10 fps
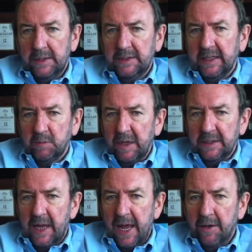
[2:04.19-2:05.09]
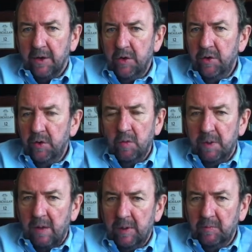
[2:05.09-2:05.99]
6 weeks later, no
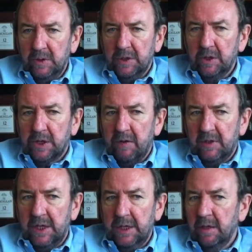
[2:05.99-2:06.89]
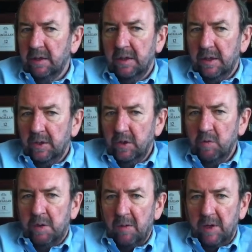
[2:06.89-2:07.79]
problem with the travelling,
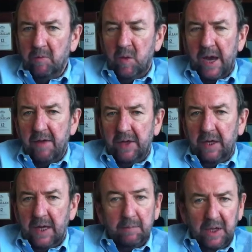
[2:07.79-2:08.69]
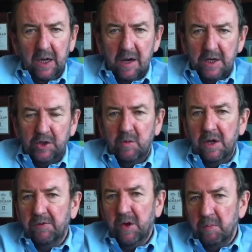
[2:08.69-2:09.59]
no problem with being Irish,
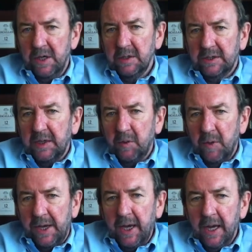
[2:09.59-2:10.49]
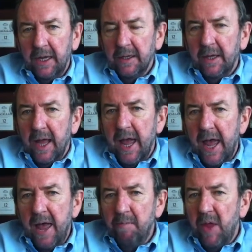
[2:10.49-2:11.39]
quite a few beers at the wedding,
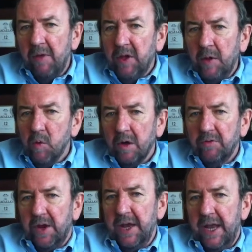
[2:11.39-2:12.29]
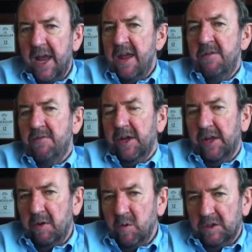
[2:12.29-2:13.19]
and everything worked fine.
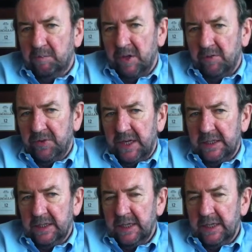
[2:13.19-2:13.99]
Everything was perfect.